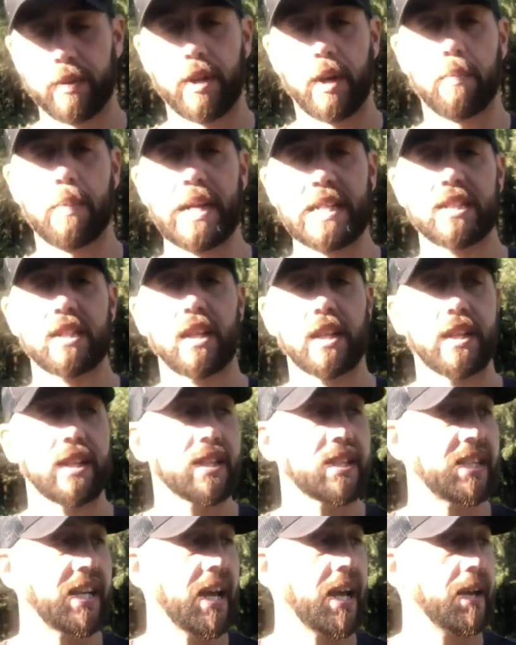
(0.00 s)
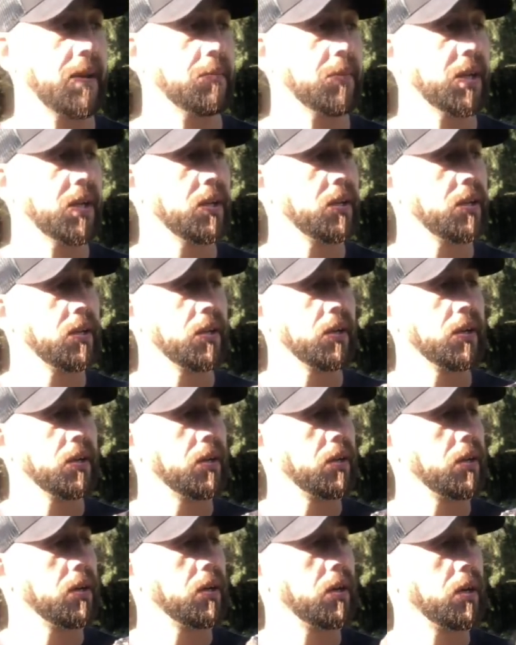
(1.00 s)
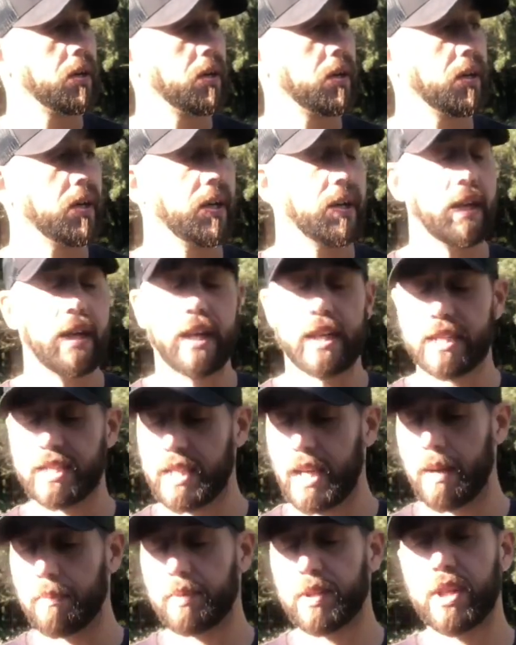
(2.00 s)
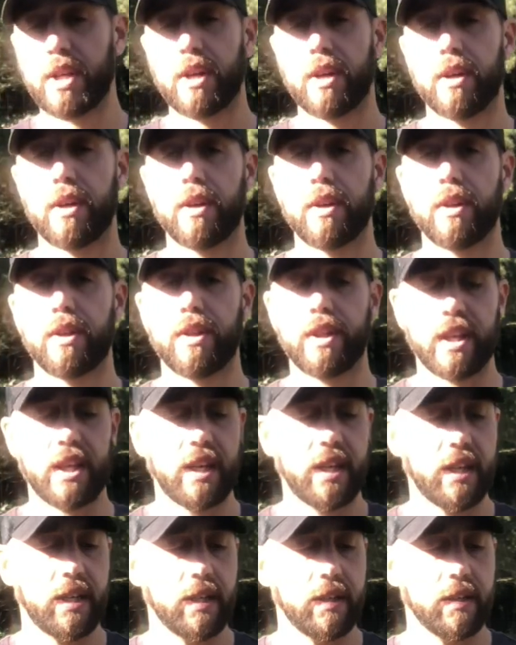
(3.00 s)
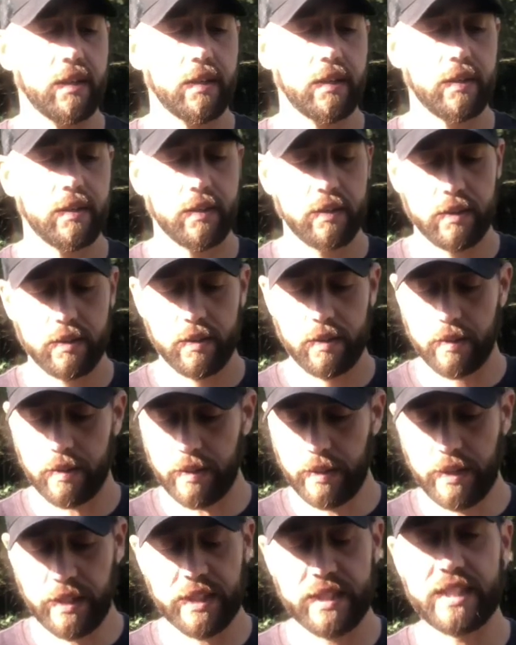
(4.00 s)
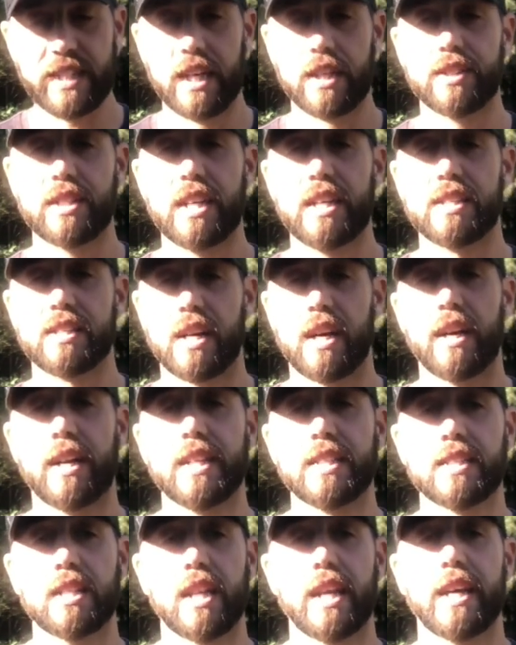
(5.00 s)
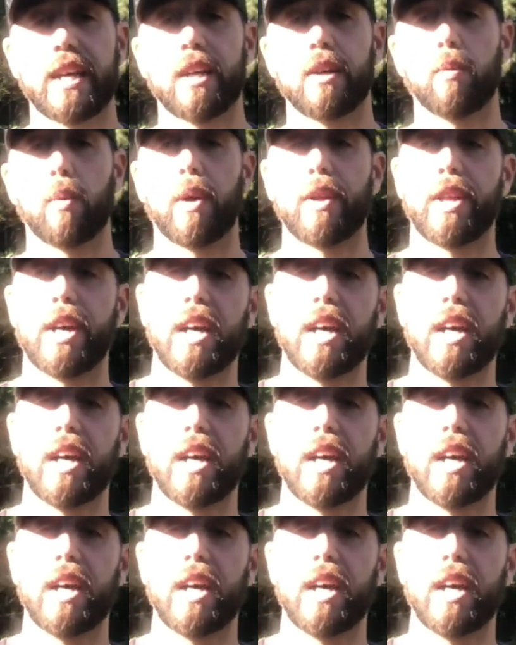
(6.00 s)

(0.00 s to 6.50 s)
They're basically the same, except the Delta is uninsulated where the